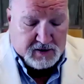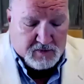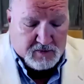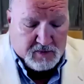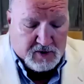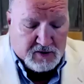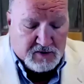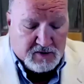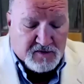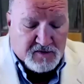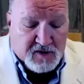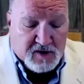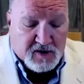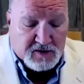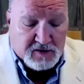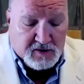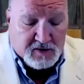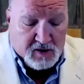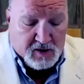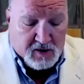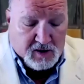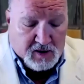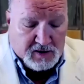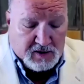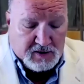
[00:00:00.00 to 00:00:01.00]
Mother, Father,
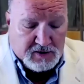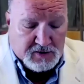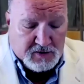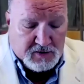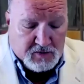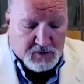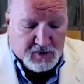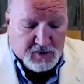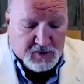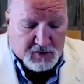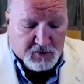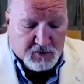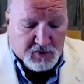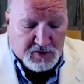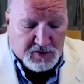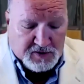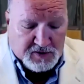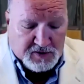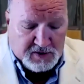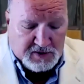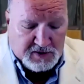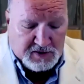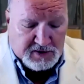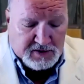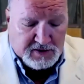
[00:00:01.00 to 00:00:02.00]
God to be with
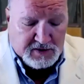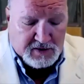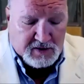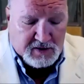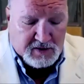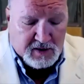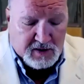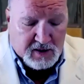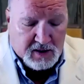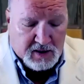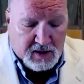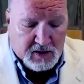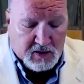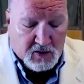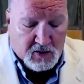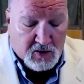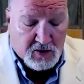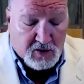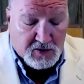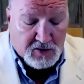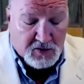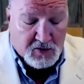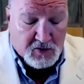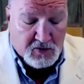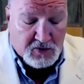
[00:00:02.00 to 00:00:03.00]
us and
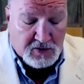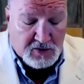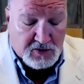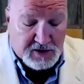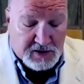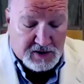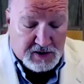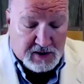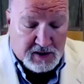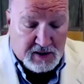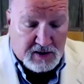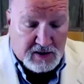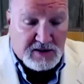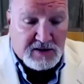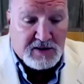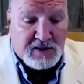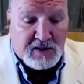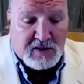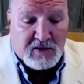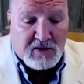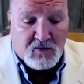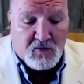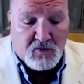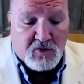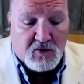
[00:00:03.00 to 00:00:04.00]
all those in the
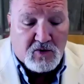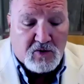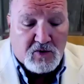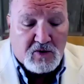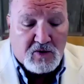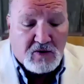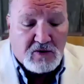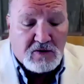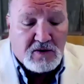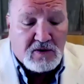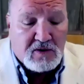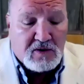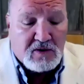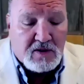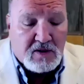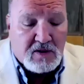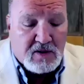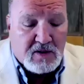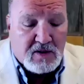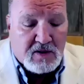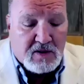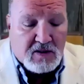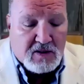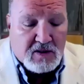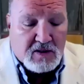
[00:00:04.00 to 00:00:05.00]
unseen world
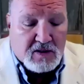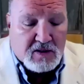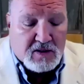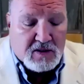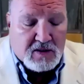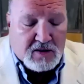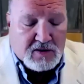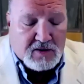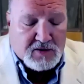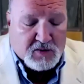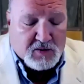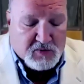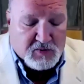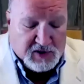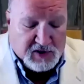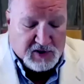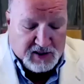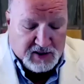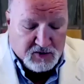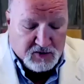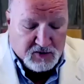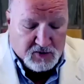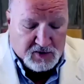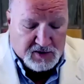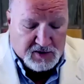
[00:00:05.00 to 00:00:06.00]
to
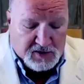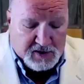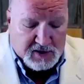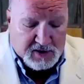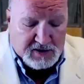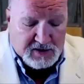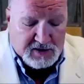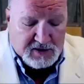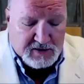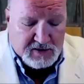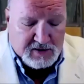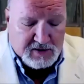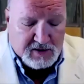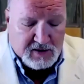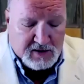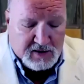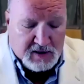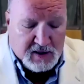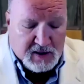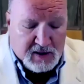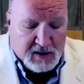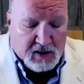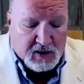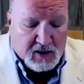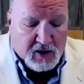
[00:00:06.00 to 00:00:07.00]
blend with us
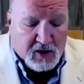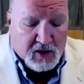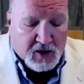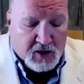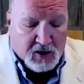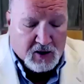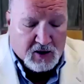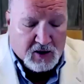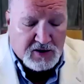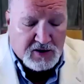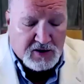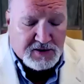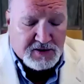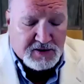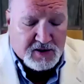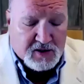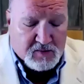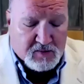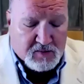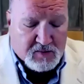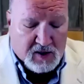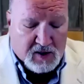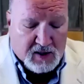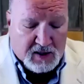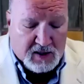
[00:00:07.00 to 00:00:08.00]
in our hearts and our
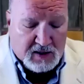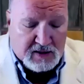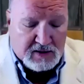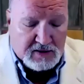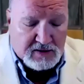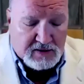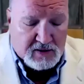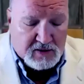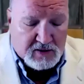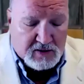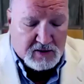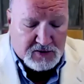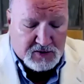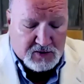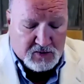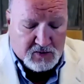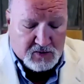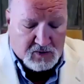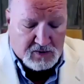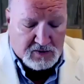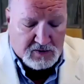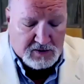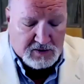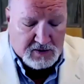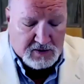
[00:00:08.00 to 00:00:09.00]
minds and our
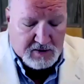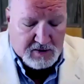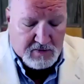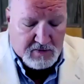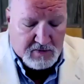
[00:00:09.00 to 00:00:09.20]
souls,